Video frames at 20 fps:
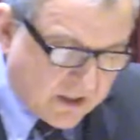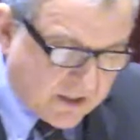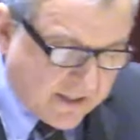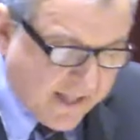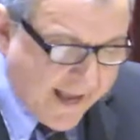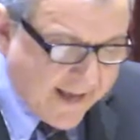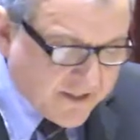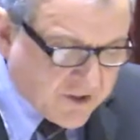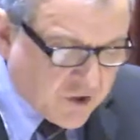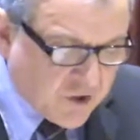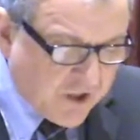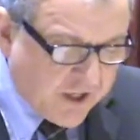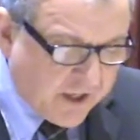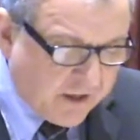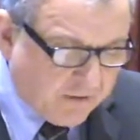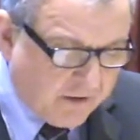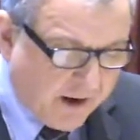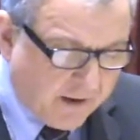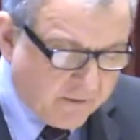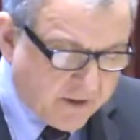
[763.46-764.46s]
Last
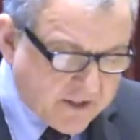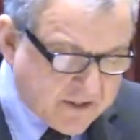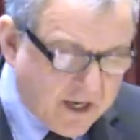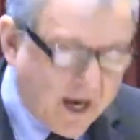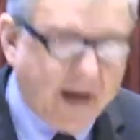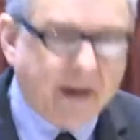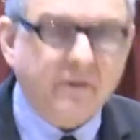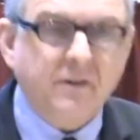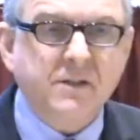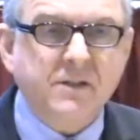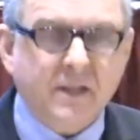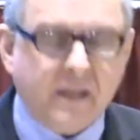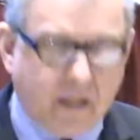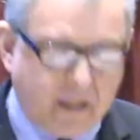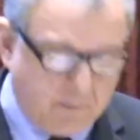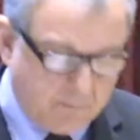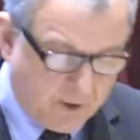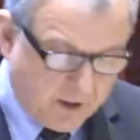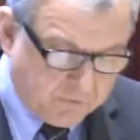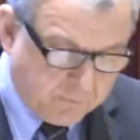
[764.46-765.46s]
year, our entire
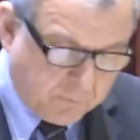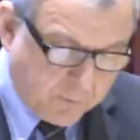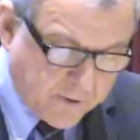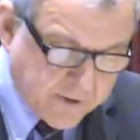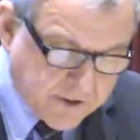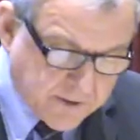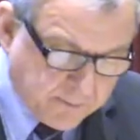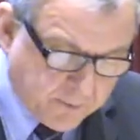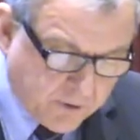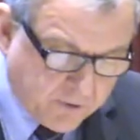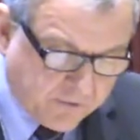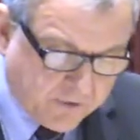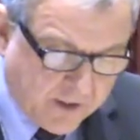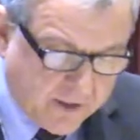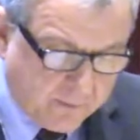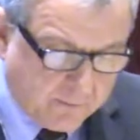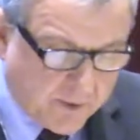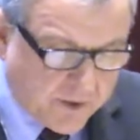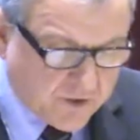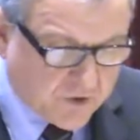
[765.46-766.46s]
team of principals
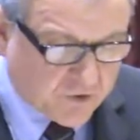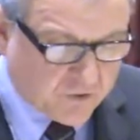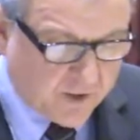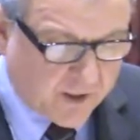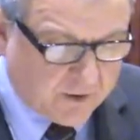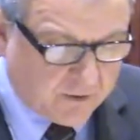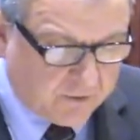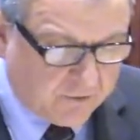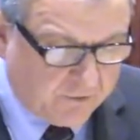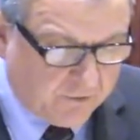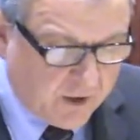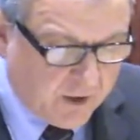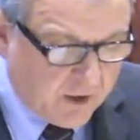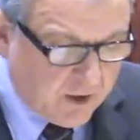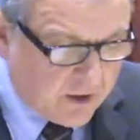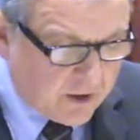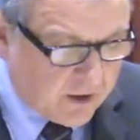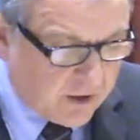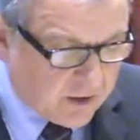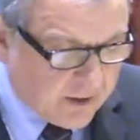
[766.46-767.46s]
and administrators
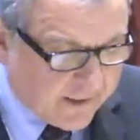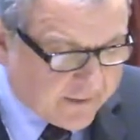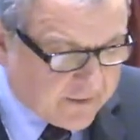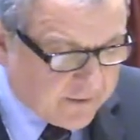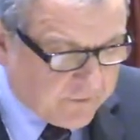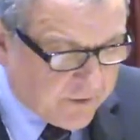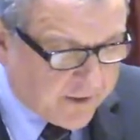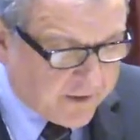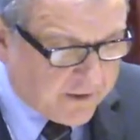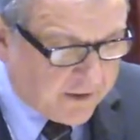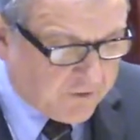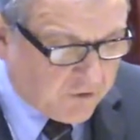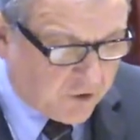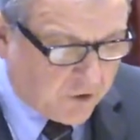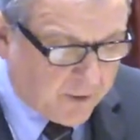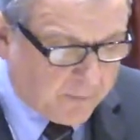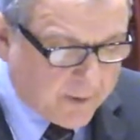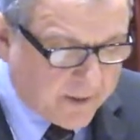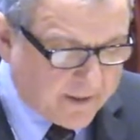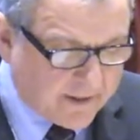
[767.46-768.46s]
collectively
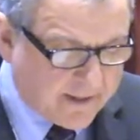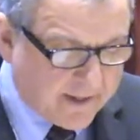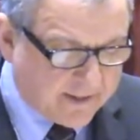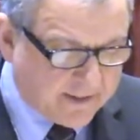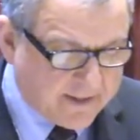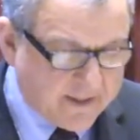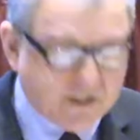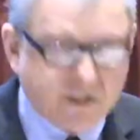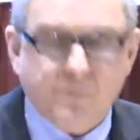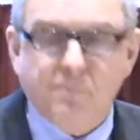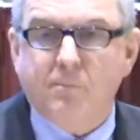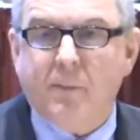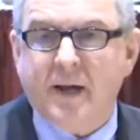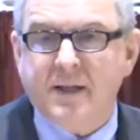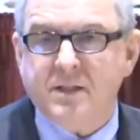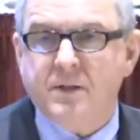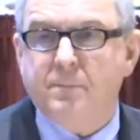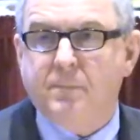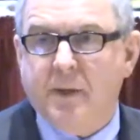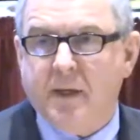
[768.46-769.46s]
determined that this
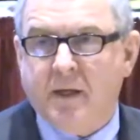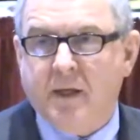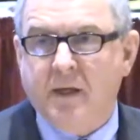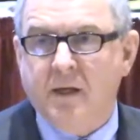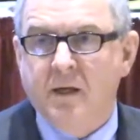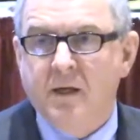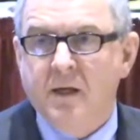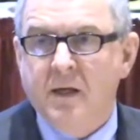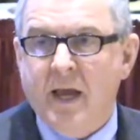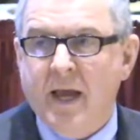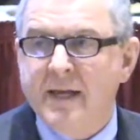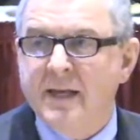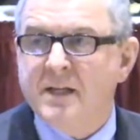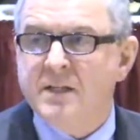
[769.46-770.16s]
must be an